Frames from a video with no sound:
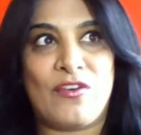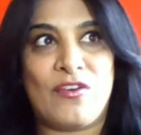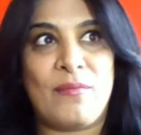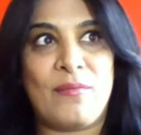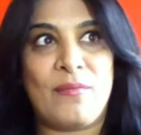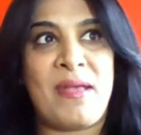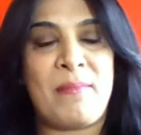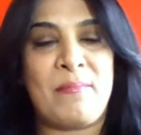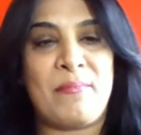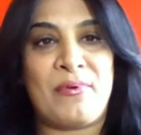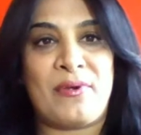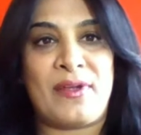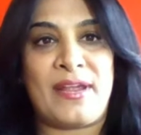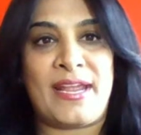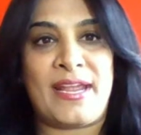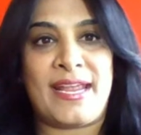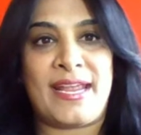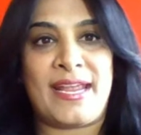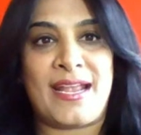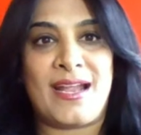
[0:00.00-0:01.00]

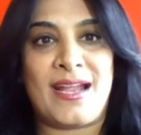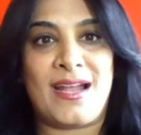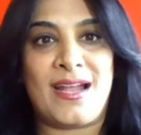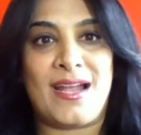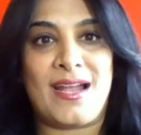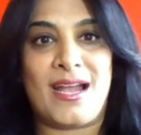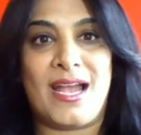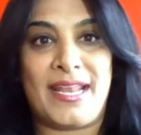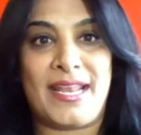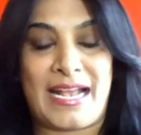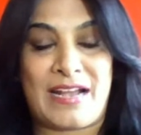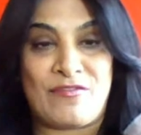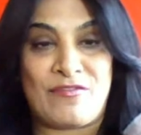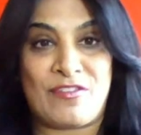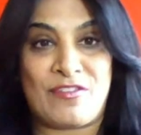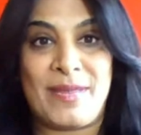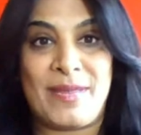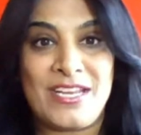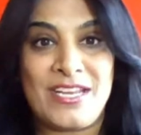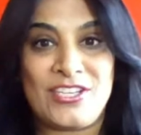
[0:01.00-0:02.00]
remembering an
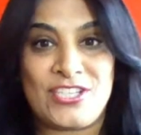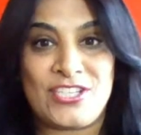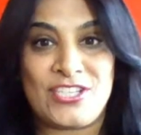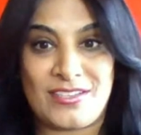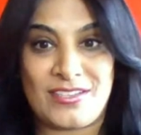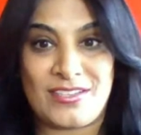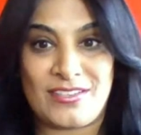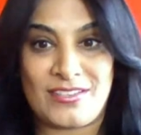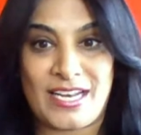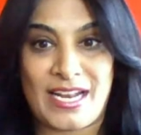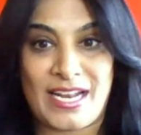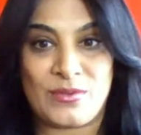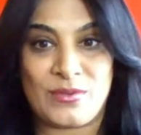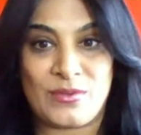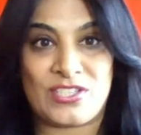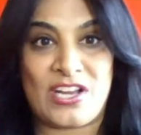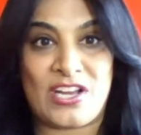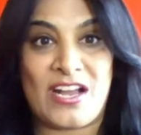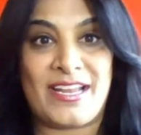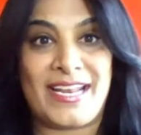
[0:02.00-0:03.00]
affirmation that I was
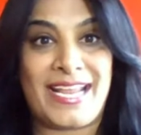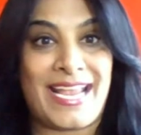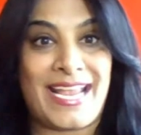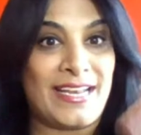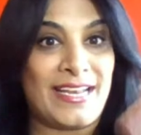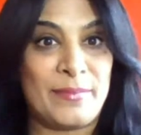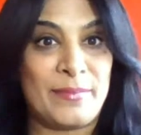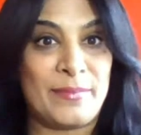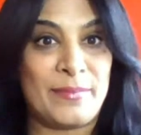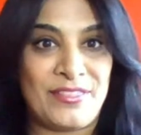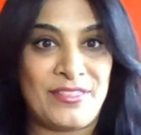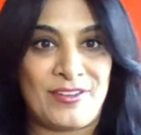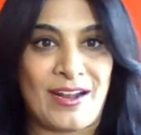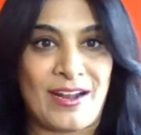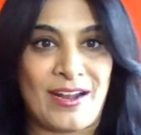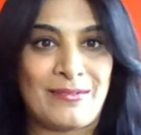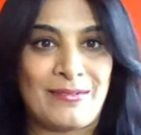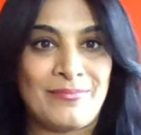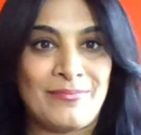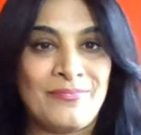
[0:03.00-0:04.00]
taught and a
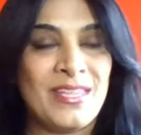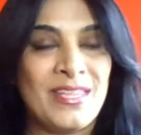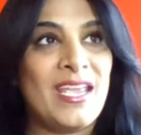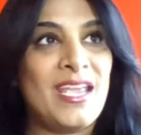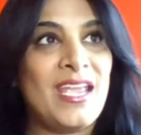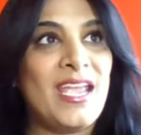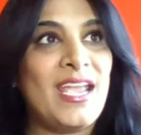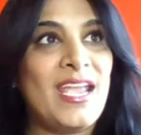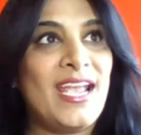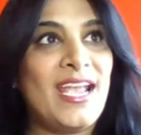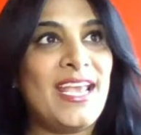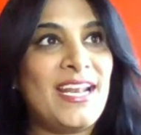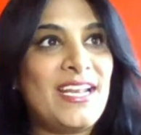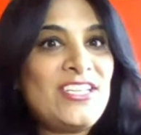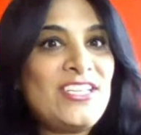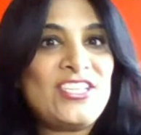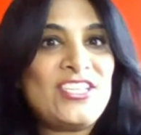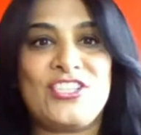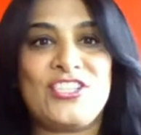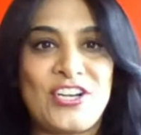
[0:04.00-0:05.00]
mantra. And I
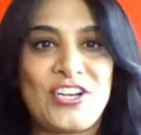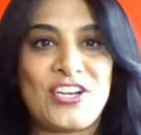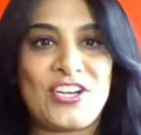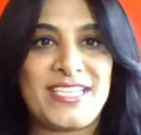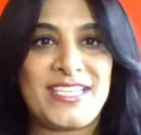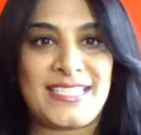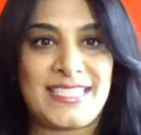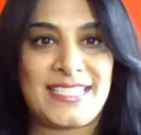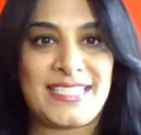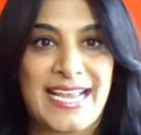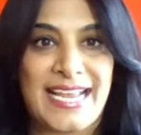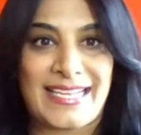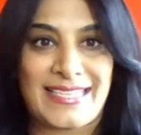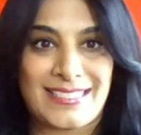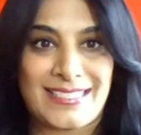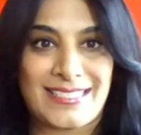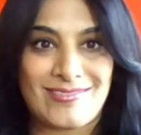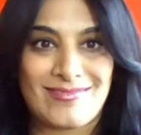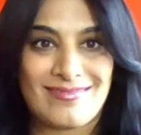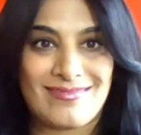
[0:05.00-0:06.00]
just started to say
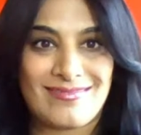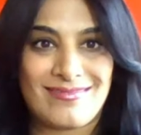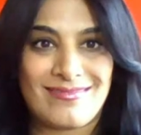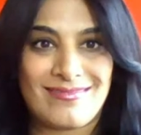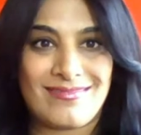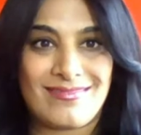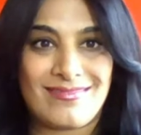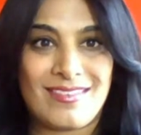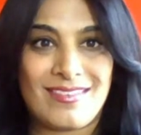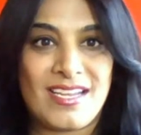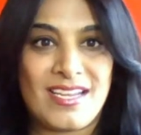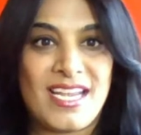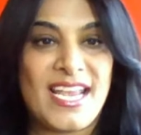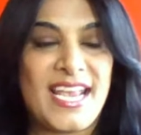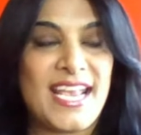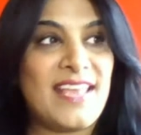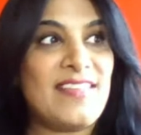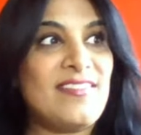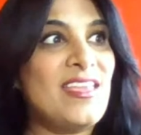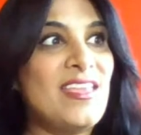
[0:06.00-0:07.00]
it.
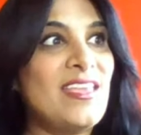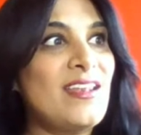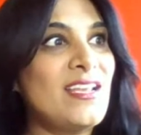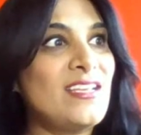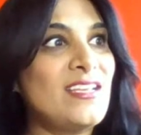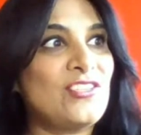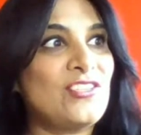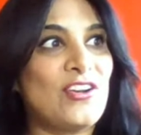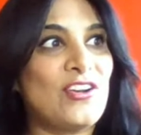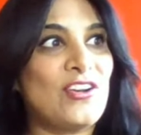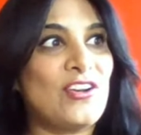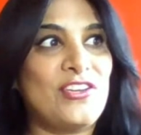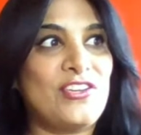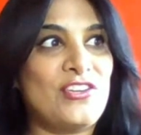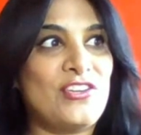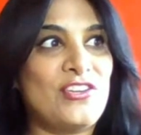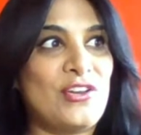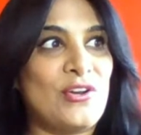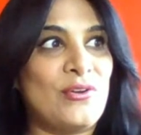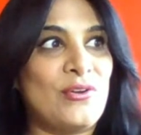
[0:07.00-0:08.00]
And then I started to
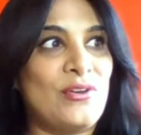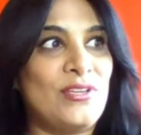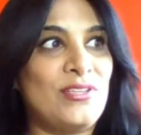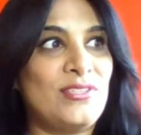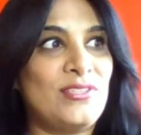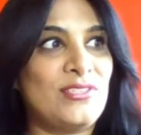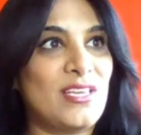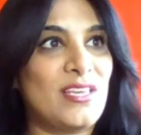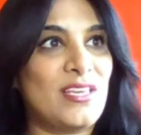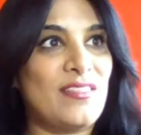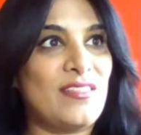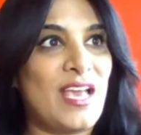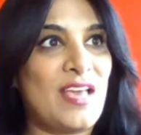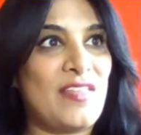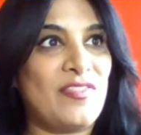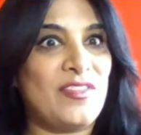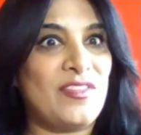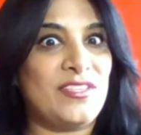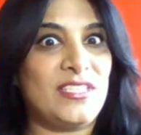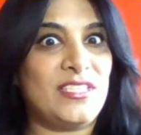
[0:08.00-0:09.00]
notice that the